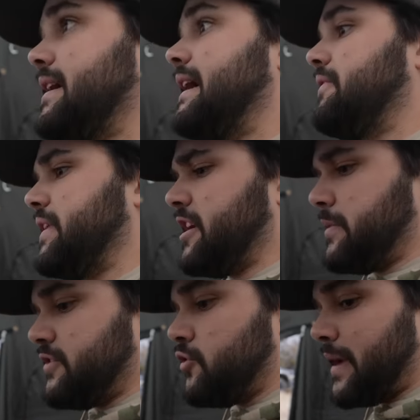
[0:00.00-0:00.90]
I don't think it'll
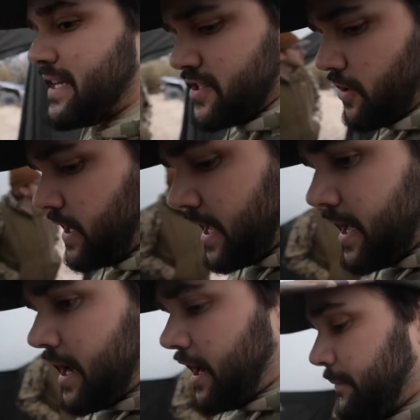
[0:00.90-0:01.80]
be too bad. So,
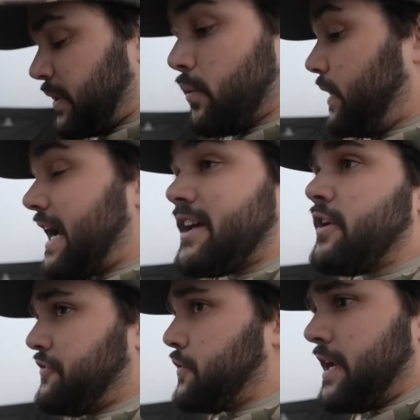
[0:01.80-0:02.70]
um, we got to go
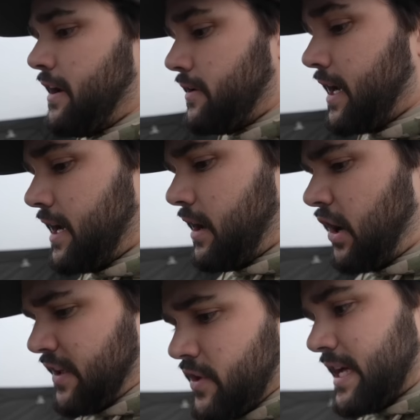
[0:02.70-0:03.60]
get food now. Uh, I'll
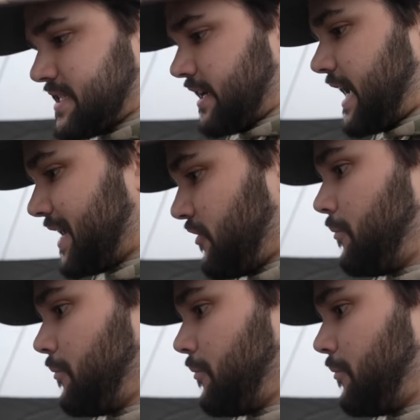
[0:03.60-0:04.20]
give you guys like kind of a